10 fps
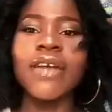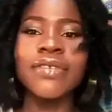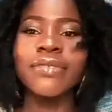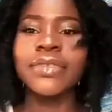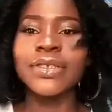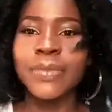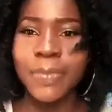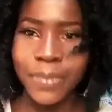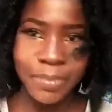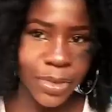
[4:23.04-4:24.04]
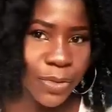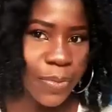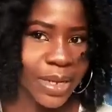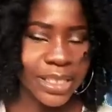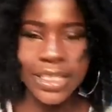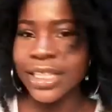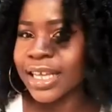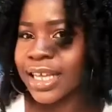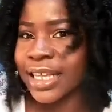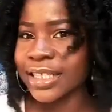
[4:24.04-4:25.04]
have the middle pattern
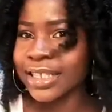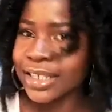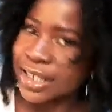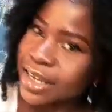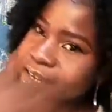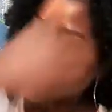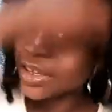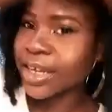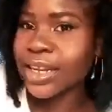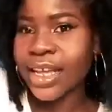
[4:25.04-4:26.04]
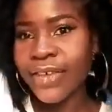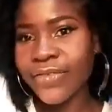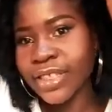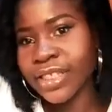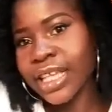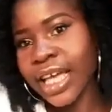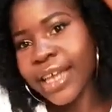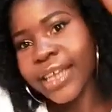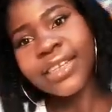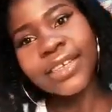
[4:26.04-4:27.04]
like I did. You can have the
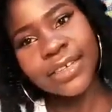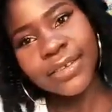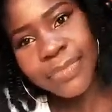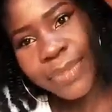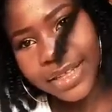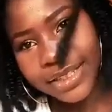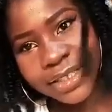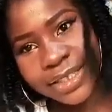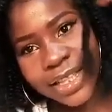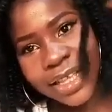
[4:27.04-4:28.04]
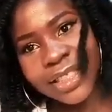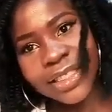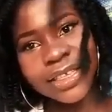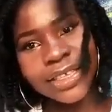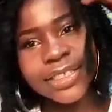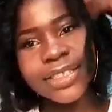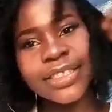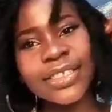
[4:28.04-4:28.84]
side pattern like this.